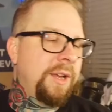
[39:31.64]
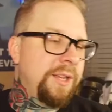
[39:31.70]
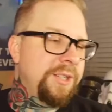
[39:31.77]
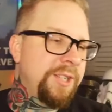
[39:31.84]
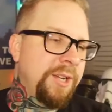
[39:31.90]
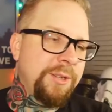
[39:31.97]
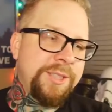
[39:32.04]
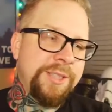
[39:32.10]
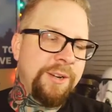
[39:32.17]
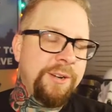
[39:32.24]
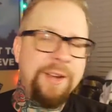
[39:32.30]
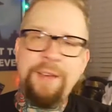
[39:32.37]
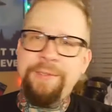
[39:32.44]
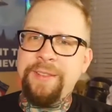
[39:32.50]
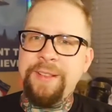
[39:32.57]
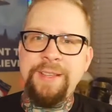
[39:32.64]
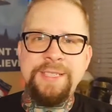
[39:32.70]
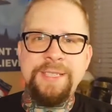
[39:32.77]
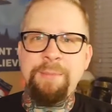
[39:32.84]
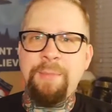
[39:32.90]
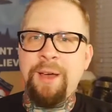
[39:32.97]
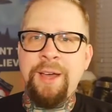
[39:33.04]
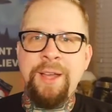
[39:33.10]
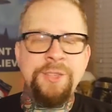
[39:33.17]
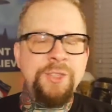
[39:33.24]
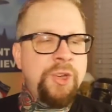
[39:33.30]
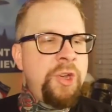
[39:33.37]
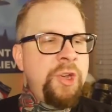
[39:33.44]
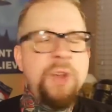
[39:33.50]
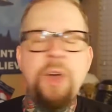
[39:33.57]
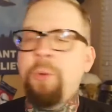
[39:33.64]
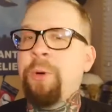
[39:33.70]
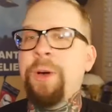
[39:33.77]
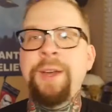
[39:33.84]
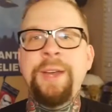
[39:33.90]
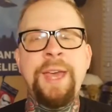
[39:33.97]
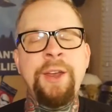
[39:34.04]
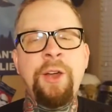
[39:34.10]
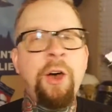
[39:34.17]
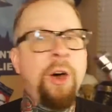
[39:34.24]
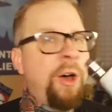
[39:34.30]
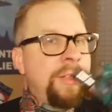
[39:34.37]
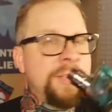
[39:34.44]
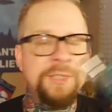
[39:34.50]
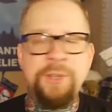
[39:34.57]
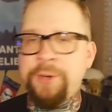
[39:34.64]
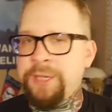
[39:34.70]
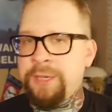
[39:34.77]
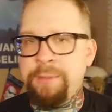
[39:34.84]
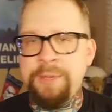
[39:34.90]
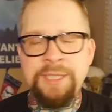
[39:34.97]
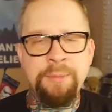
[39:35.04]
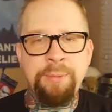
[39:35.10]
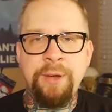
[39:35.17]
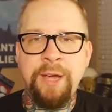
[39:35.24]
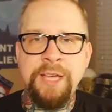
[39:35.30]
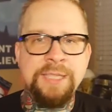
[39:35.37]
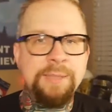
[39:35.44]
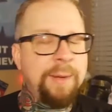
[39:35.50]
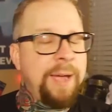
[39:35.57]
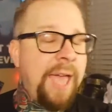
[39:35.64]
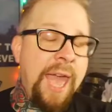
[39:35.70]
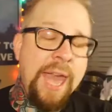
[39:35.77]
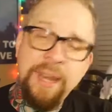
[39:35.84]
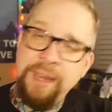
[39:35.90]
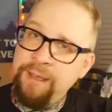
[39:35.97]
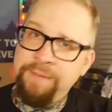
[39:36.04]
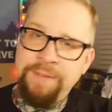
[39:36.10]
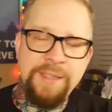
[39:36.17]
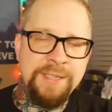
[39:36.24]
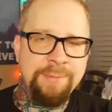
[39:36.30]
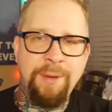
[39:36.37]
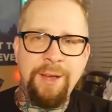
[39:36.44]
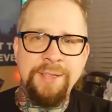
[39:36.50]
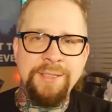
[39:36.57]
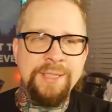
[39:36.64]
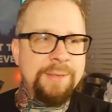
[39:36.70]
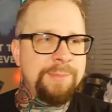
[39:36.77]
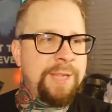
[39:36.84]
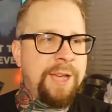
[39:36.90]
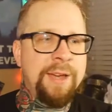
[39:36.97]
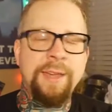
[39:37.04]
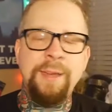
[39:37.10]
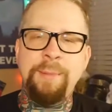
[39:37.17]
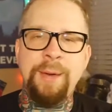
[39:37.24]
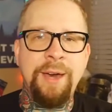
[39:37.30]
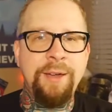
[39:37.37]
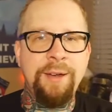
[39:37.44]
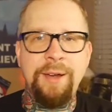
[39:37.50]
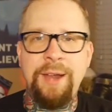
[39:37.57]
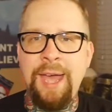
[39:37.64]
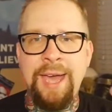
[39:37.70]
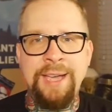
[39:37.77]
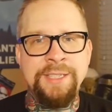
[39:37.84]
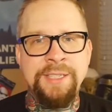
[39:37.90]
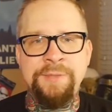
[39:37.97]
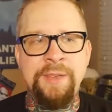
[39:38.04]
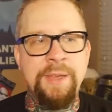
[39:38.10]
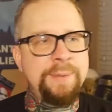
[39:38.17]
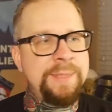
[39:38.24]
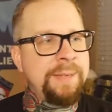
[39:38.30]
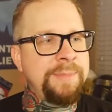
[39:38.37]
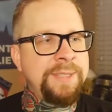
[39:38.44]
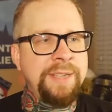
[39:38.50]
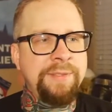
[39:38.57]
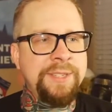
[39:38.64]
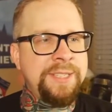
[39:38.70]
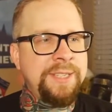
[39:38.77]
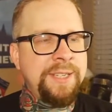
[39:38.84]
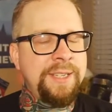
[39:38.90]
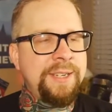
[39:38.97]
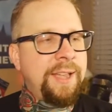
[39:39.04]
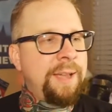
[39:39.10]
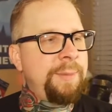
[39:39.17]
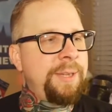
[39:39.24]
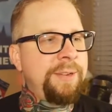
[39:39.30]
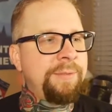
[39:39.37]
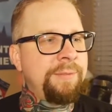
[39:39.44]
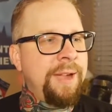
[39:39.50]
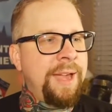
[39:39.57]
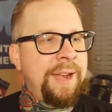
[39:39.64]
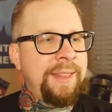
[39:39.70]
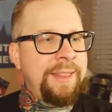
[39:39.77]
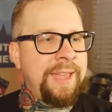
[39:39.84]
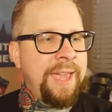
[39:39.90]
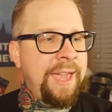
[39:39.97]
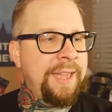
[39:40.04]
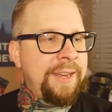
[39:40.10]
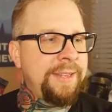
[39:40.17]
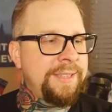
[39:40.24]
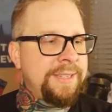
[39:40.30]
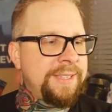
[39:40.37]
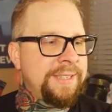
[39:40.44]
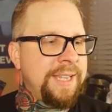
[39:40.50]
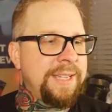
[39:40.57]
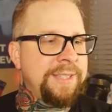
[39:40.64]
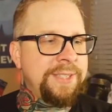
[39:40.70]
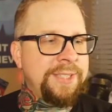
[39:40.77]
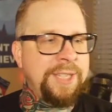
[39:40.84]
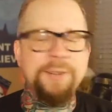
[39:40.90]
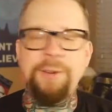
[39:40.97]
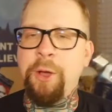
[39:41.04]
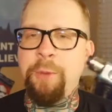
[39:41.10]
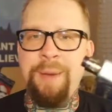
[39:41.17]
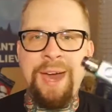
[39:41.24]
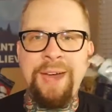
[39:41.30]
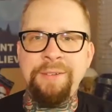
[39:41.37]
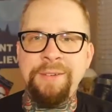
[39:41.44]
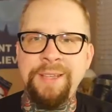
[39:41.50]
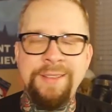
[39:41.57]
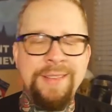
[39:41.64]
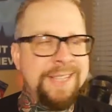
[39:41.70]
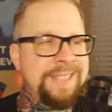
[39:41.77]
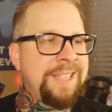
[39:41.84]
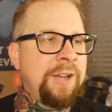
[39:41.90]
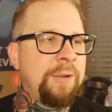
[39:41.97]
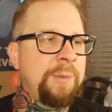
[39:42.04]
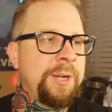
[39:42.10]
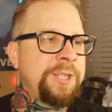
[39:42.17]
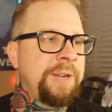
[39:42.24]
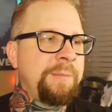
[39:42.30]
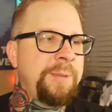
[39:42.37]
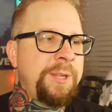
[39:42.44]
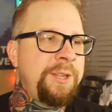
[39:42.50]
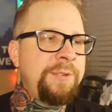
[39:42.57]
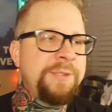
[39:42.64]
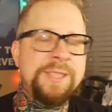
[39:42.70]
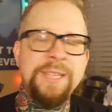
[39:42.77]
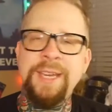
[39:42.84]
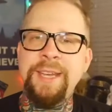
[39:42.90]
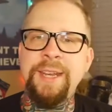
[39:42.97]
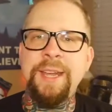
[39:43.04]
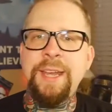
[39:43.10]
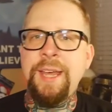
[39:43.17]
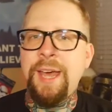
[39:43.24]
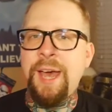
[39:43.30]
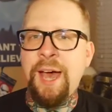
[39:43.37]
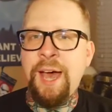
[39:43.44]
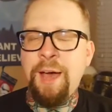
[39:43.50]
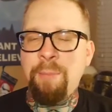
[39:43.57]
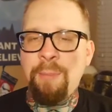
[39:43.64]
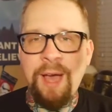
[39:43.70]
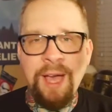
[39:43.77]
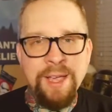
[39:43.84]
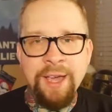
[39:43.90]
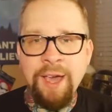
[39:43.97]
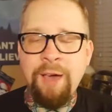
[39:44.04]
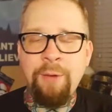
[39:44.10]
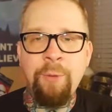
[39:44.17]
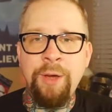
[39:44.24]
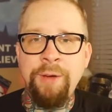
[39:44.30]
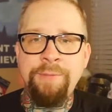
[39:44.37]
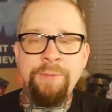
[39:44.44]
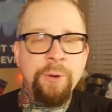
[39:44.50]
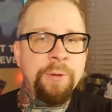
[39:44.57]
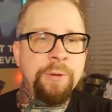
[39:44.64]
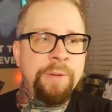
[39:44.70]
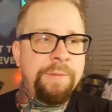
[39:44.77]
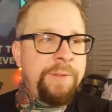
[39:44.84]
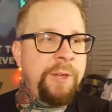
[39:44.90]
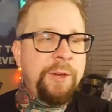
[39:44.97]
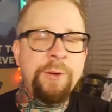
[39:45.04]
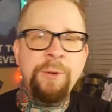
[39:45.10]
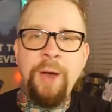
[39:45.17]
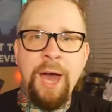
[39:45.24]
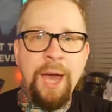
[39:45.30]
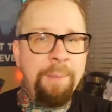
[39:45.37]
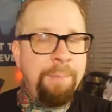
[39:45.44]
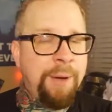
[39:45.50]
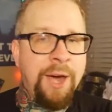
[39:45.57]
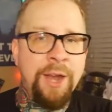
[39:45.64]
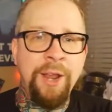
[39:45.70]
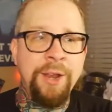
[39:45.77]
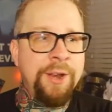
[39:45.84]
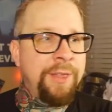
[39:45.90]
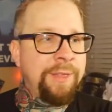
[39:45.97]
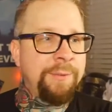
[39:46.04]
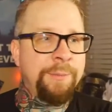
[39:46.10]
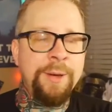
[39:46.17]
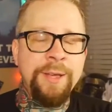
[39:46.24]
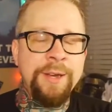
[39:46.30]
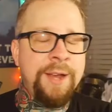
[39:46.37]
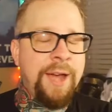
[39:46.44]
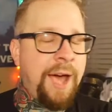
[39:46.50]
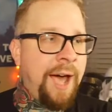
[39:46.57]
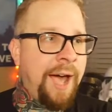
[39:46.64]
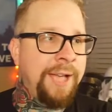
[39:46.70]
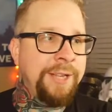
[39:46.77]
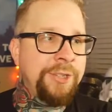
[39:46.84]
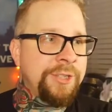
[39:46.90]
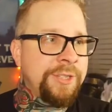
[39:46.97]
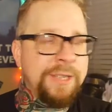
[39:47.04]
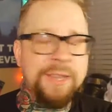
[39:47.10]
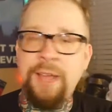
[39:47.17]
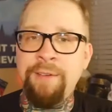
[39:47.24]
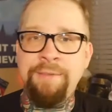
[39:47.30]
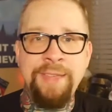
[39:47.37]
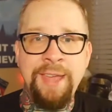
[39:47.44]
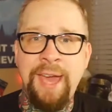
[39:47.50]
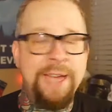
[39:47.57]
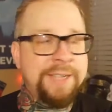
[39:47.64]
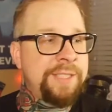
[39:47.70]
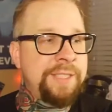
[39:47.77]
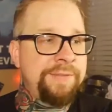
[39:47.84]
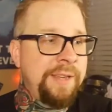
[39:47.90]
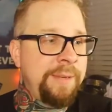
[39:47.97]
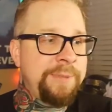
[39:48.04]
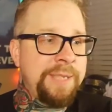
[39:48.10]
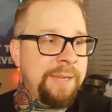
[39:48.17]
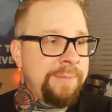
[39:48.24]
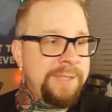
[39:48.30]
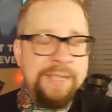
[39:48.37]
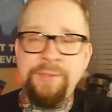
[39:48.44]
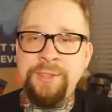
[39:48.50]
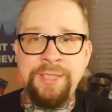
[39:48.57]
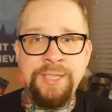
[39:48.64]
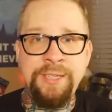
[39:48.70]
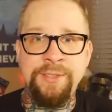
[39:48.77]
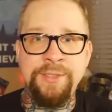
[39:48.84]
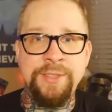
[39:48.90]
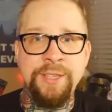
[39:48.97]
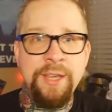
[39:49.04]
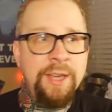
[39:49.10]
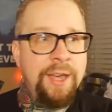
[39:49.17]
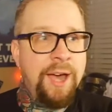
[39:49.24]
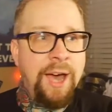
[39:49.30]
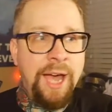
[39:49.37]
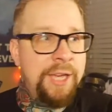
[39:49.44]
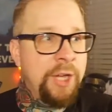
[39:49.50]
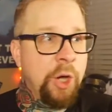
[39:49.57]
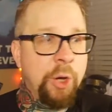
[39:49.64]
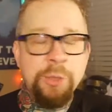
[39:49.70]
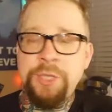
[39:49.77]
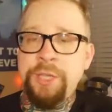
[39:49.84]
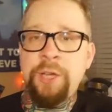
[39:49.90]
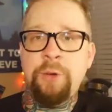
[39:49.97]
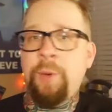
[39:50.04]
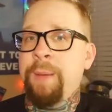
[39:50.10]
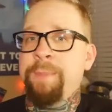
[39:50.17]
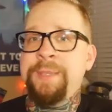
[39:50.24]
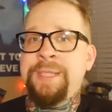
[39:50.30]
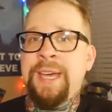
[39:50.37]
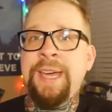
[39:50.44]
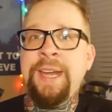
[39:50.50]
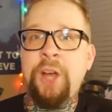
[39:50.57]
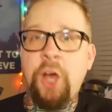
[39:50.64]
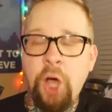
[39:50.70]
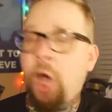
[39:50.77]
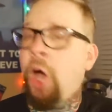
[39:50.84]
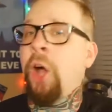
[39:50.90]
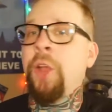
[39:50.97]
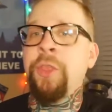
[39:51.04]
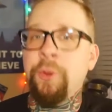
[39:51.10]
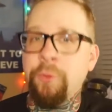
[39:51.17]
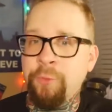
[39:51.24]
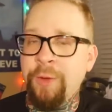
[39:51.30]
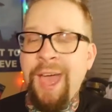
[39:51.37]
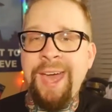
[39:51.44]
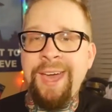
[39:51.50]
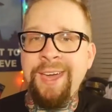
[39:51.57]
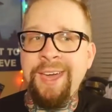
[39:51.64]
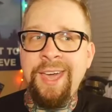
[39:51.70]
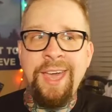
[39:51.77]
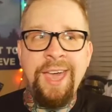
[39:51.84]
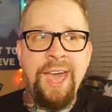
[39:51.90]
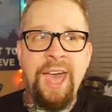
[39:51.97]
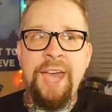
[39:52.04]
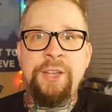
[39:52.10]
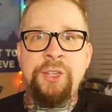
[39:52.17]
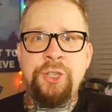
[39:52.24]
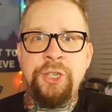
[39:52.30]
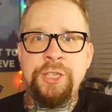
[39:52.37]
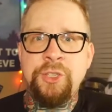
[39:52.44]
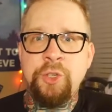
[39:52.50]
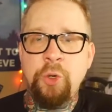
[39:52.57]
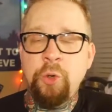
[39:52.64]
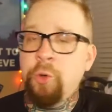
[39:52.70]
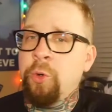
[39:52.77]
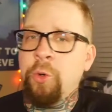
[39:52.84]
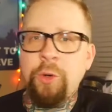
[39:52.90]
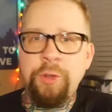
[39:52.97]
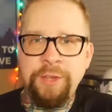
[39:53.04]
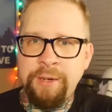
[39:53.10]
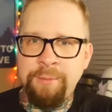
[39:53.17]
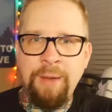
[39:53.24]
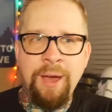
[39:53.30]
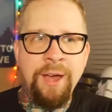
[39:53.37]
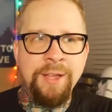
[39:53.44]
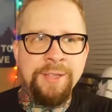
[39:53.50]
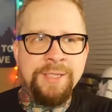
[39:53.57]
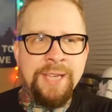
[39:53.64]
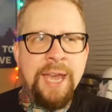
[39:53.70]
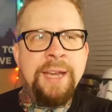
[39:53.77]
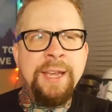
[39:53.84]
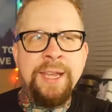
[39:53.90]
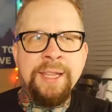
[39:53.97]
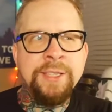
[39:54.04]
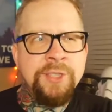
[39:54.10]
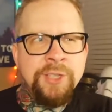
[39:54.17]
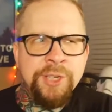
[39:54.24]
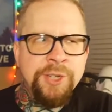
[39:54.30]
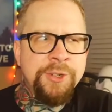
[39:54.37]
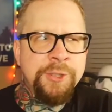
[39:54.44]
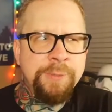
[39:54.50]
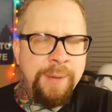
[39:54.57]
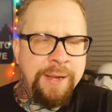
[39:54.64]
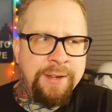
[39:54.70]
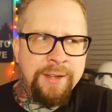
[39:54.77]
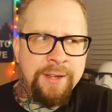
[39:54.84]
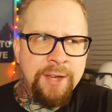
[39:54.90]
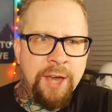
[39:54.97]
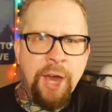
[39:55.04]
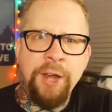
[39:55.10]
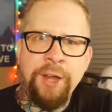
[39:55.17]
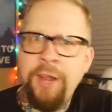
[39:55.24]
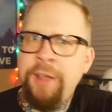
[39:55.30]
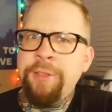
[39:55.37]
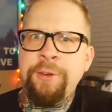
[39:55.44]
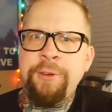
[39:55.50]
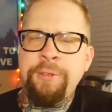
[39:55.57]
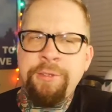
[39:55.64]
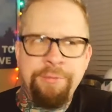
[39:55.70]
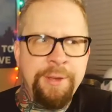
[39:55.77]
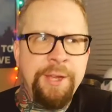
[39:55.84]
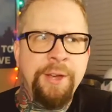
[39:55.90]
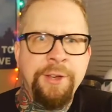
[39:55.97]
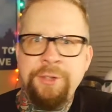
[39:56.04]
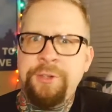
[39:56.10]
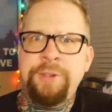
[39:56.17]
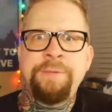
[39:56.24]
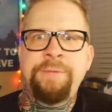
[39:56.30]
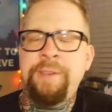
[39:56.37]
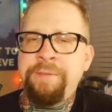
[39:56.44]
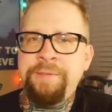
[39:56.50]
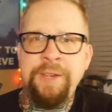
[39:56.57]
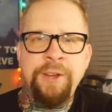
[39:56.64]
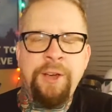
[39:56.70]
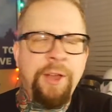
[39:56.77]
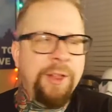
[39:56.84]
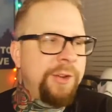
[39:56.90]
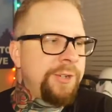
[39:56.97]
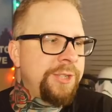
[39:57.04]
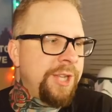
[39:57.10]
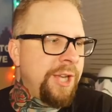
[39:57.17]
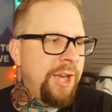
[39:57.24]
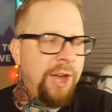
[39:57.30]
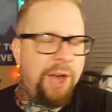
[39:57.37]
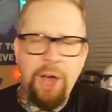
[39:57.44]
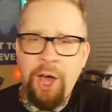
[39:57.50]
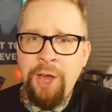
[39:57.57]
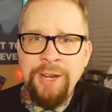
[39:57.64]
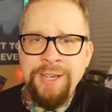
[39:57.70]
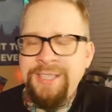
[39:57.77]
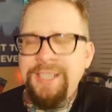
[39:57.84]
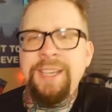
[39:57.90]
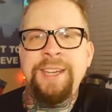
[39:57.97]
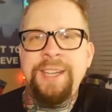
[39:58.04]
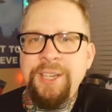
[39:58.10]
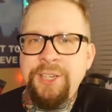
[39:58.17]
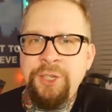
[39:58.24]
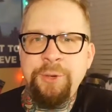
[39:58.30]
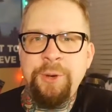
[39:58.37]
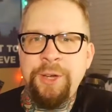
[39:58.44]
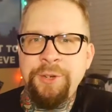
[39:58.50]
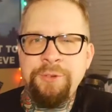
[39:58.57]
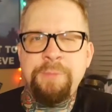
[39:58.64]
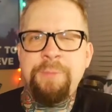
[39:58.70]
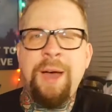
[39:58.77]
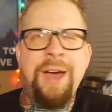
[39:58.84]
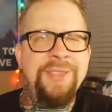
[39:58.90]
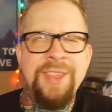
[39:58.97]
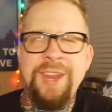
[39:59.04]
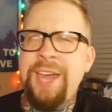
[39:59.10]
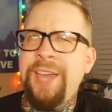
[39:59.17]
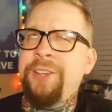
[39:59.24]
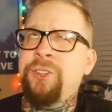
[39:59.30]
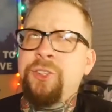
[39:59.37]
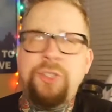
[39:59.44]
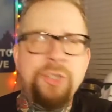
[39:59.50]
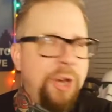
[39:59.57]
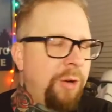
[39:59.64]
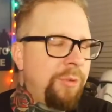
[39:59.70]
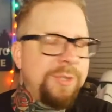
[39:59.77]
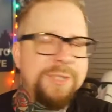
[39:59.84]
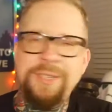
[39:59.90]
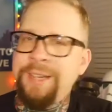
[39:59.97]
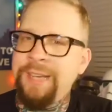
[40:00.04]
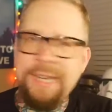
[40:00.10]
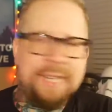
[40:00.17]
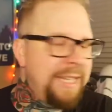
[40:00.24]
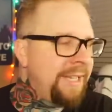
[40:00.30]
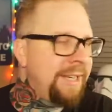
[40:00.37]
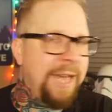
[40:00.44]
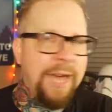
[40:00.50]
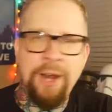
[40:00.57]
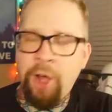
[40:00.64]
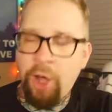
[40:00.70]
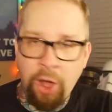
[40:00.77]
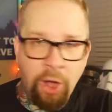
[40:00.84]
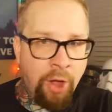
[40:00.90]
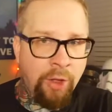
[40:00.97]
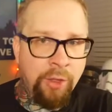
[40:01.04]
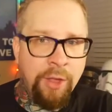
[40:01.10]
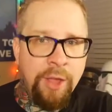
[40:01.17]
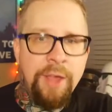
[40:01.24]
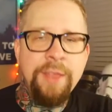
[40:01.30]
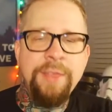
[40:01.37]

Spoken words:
So starting off the list of mods, no one at all is going to be surprised by any of these mods that I'm talking about. Axis Vapes M17. I mean, right out of the gate, this is at 0 battery. That's how much I've been using it. I got one for a review. I bought another one. I just love the Axis Vapes M17s. I go to their website on the reg and just oogle their mods and consider spending another $350 on a DNA 200 mod that I don't need at all.